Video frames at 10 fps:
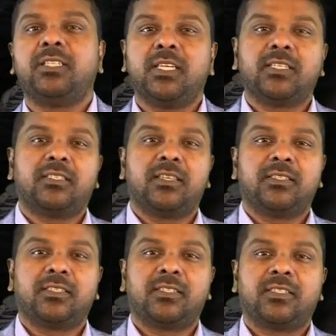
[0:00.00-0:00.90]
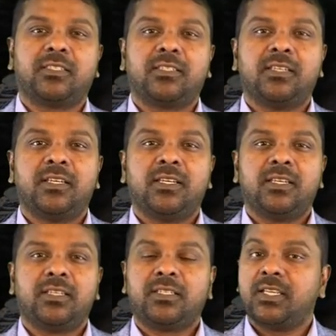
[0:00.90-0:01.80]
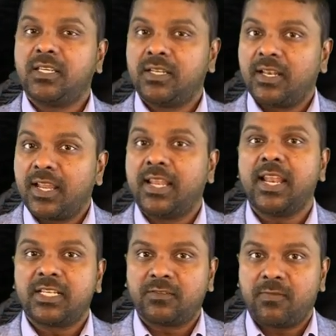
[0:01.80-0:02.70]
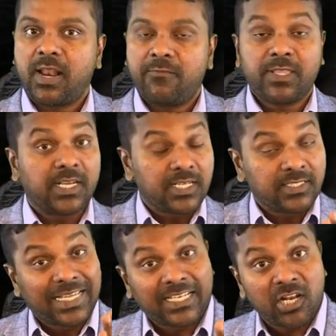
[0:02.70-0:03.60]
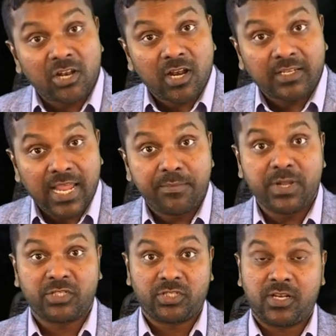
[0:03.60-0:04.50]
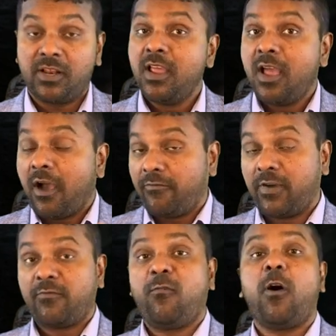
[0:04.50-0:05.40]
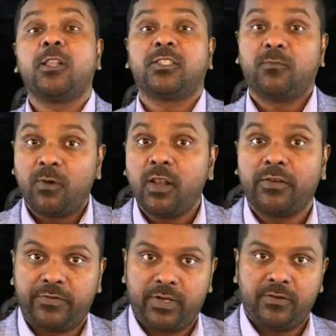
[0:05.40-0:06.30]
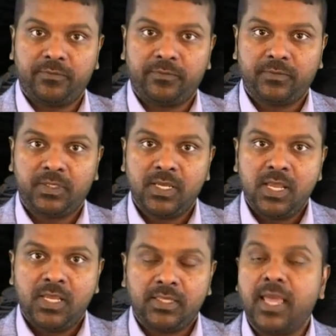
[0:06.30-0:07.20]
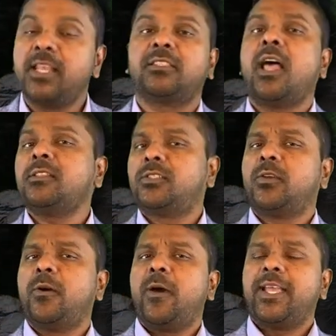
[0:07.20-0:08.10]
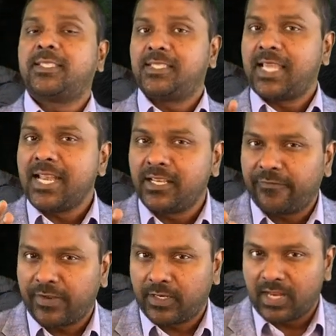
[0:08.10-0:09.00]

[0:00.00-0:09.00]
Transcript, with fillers: Jesus, she regrets forever. That is the eternal dimension of her false worldview. There is also a scientific